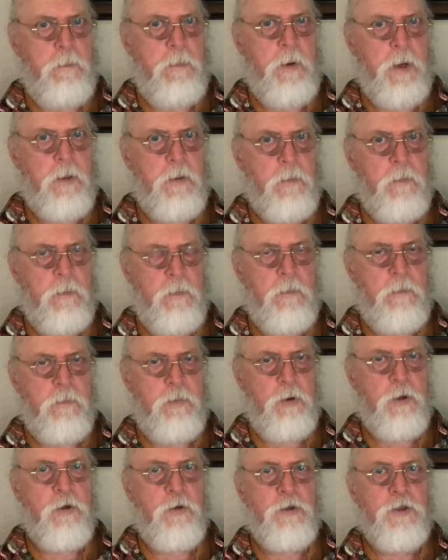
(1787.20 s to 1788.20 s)
But
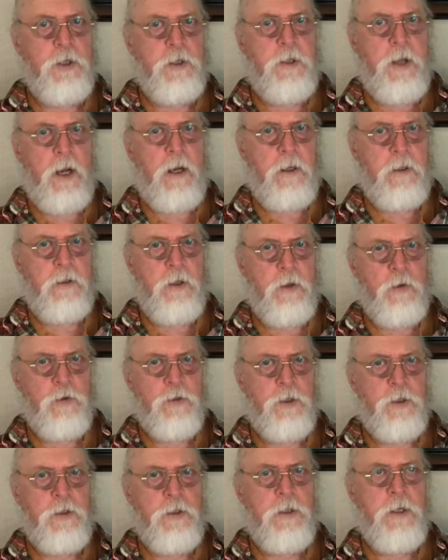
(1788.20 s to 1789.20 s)
produce a
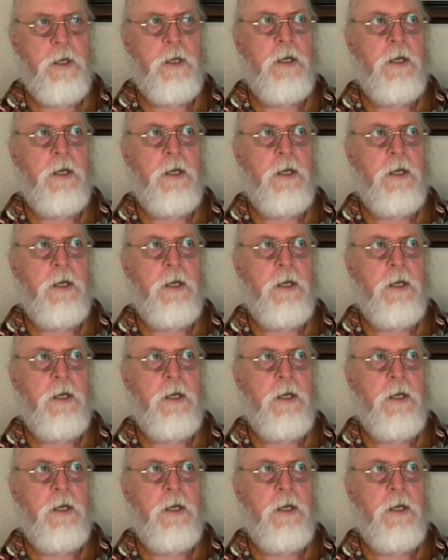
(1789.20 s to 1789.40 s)
diagnosis.